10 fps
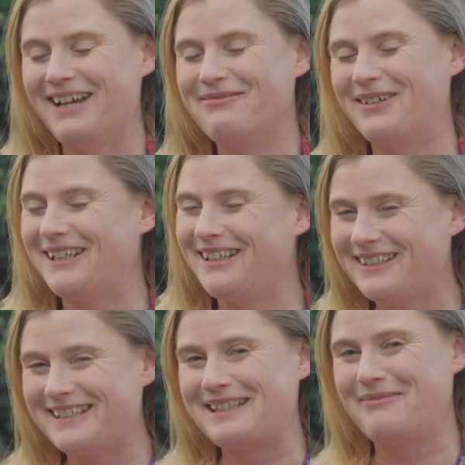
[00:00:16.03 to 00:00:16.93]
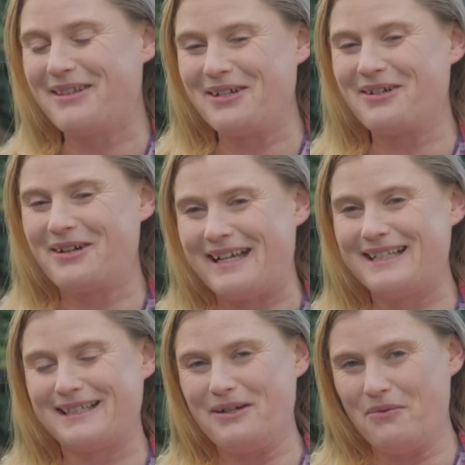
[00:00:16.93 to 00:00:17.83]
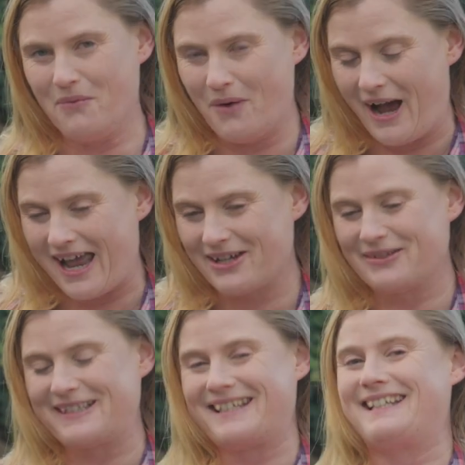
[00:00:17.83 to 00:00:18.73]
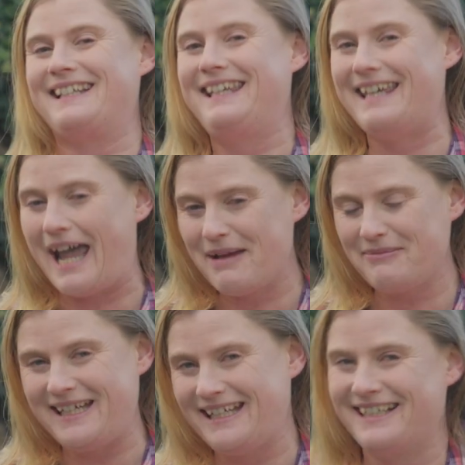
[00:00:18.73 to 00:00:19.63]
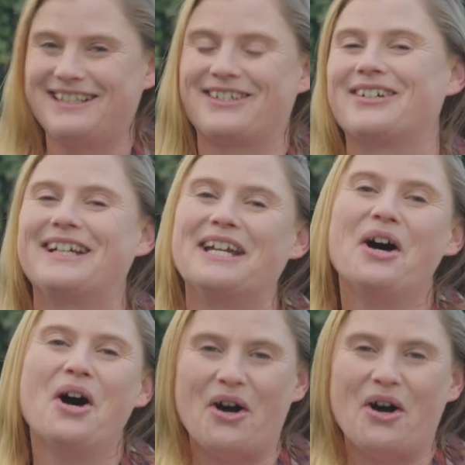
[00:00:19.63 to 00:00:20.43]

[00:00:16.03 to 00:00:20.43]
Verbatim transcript: and we're going to look at some of the crazy, wild, scammy history